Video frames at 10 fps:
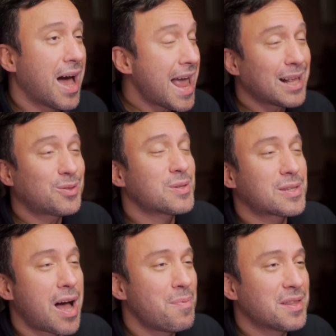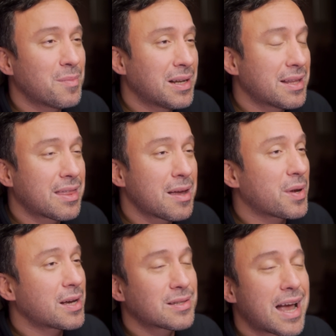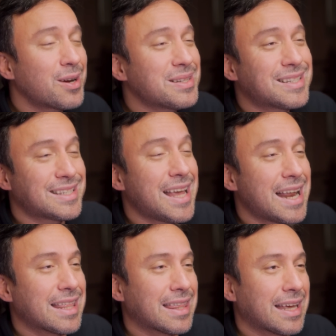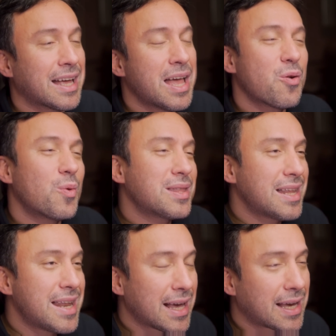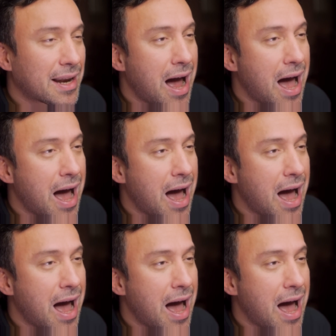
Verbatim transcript: I had to stop in the middle of the thing because I couldn't see anything with the naked